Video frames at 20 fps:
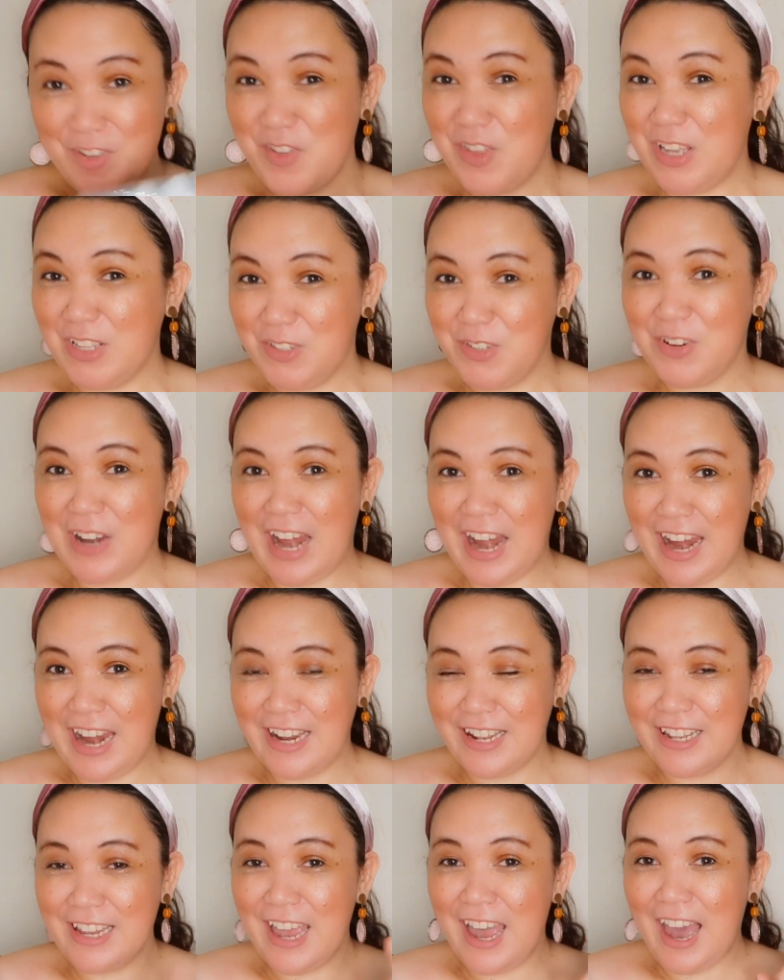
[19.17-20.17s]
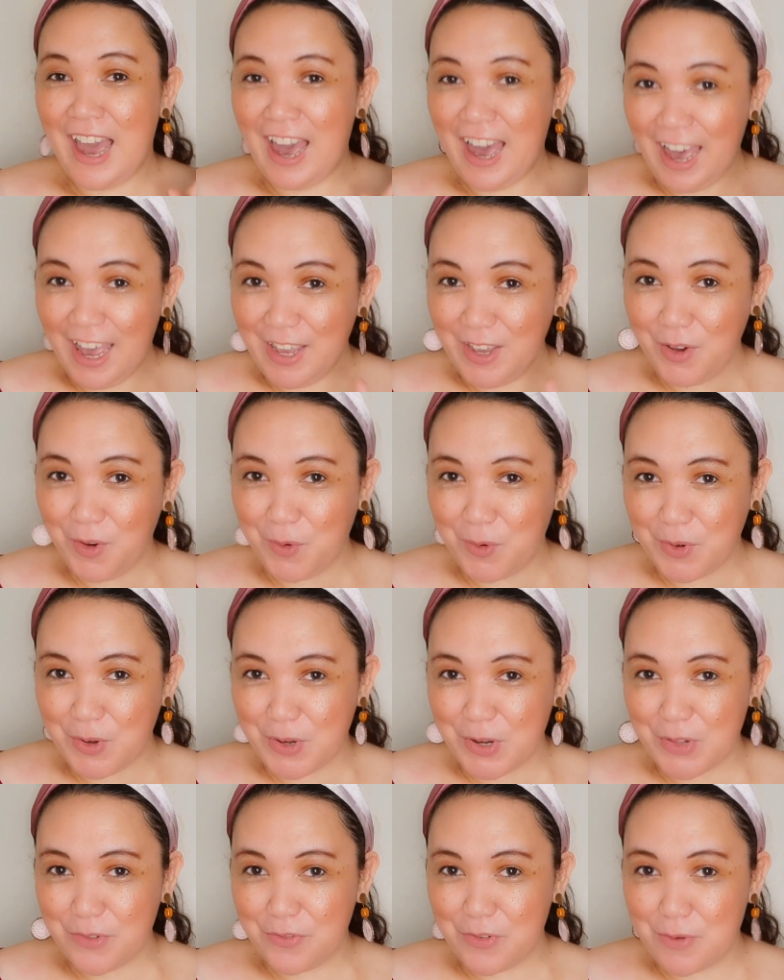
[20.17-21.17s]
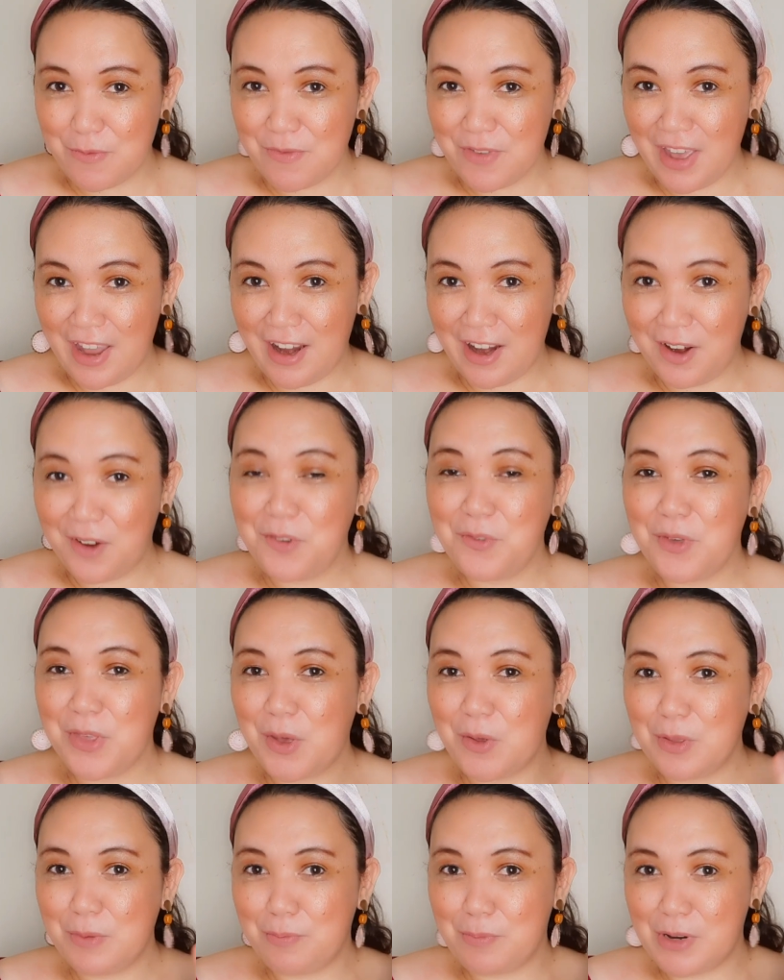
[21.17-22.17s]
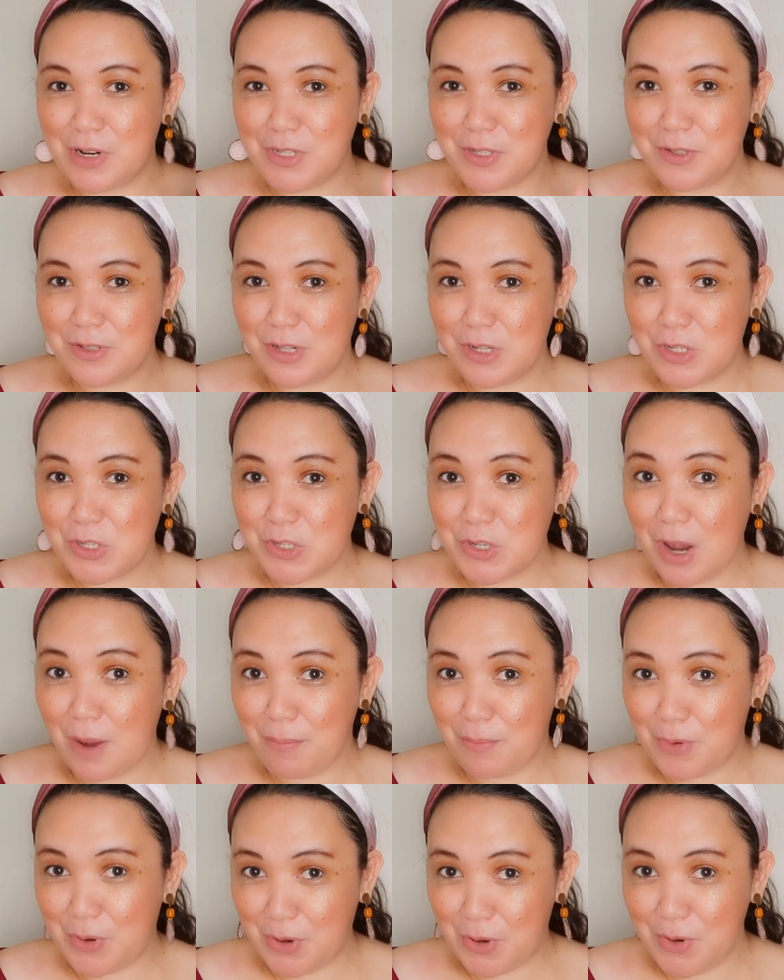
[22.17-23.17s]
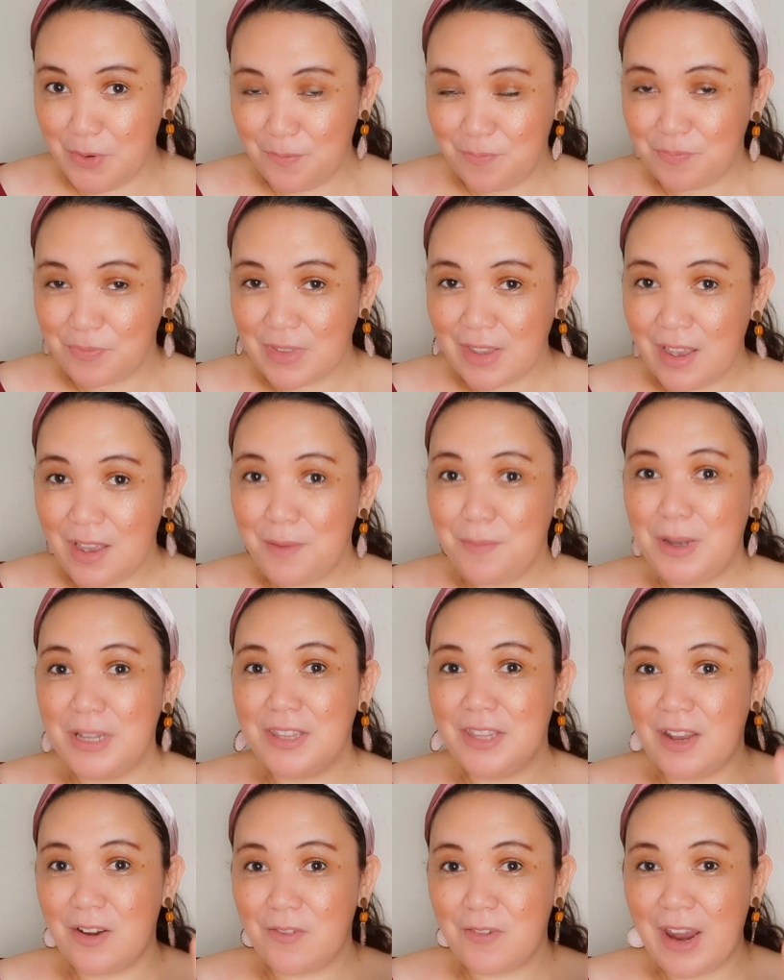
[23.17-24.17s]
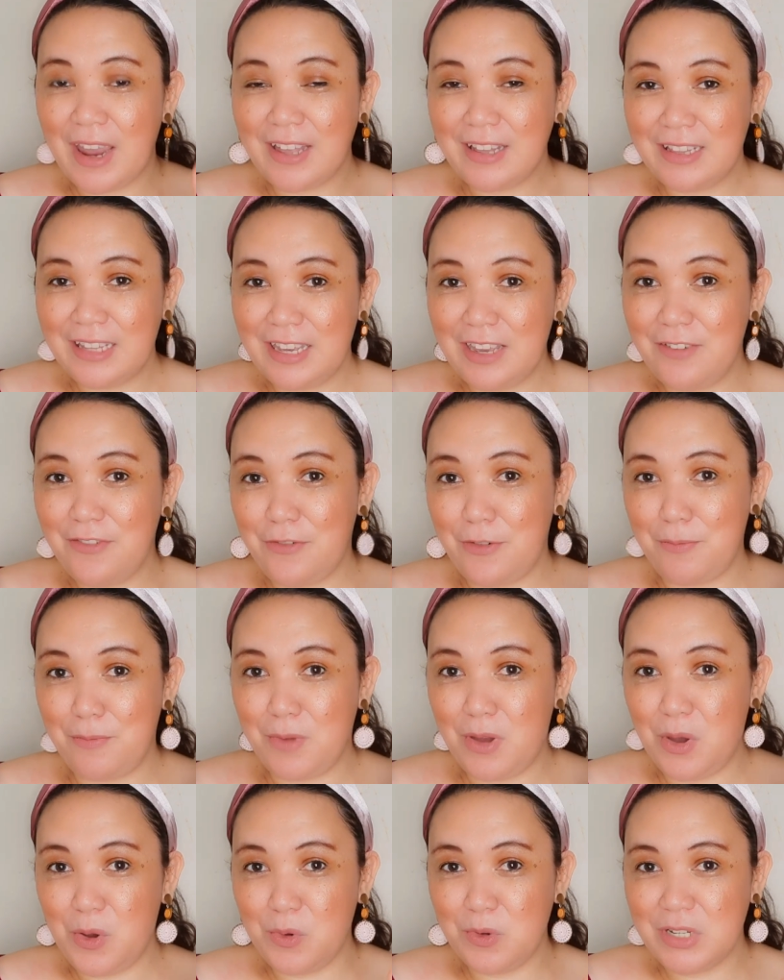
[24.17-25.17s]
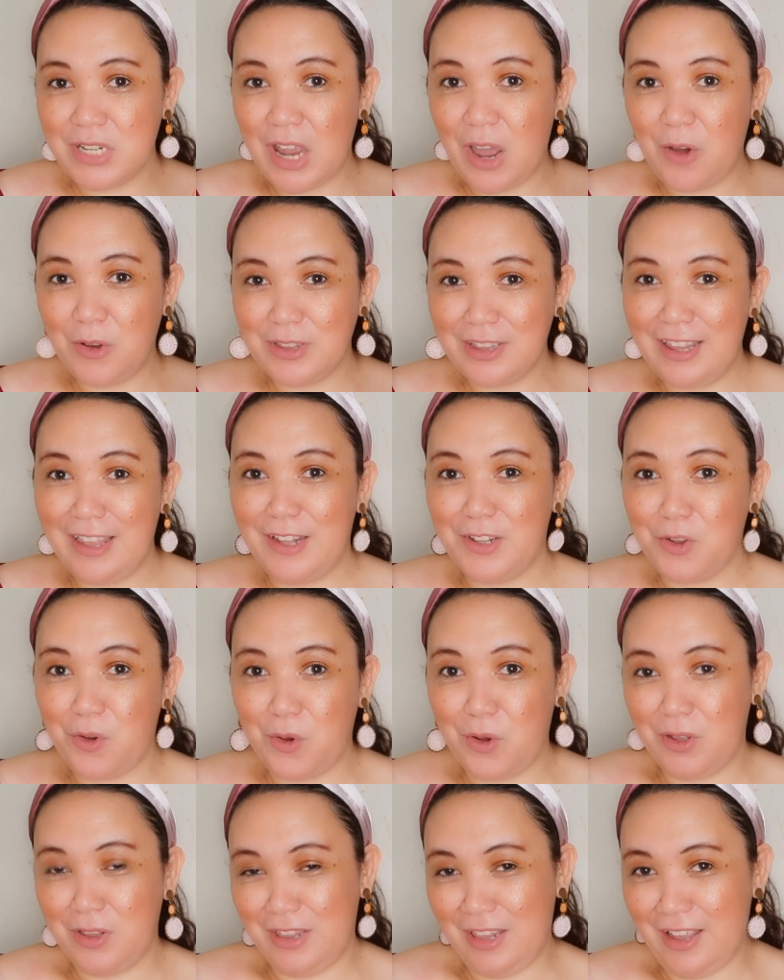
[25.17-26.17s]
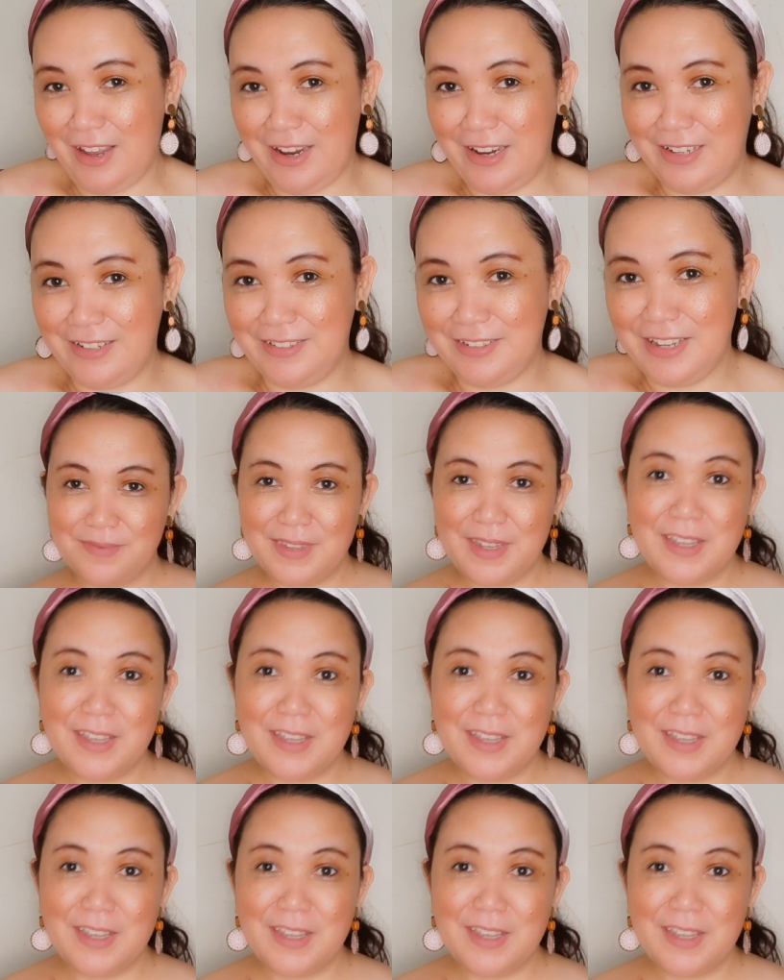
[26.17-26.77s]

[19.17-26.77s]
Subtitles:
That's right, I ordered it from there without a personal shopper, but directly from Coach Outlet online.